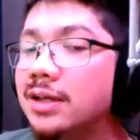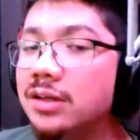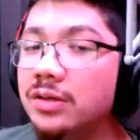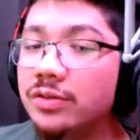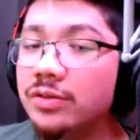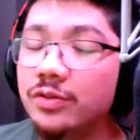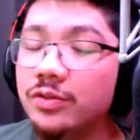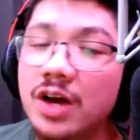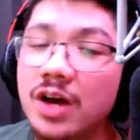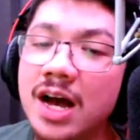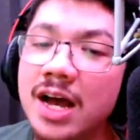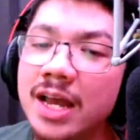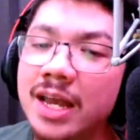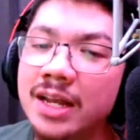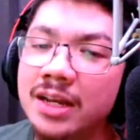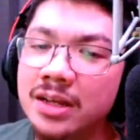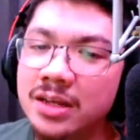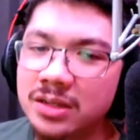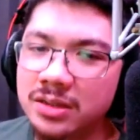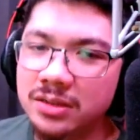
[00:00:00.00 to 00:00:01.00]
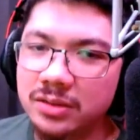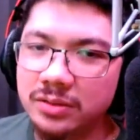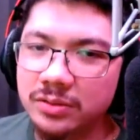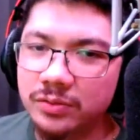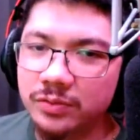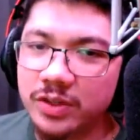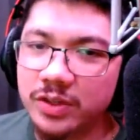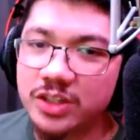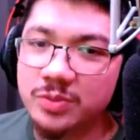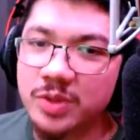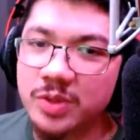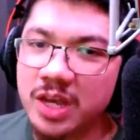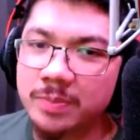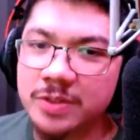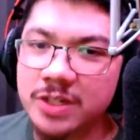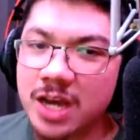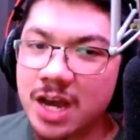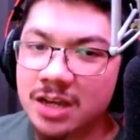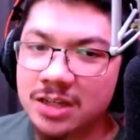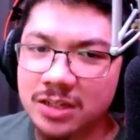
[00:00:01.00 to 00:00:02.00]
Fine. Fix me up,
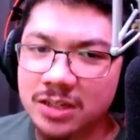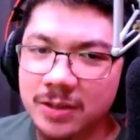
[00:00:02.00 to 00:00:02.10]
Doc.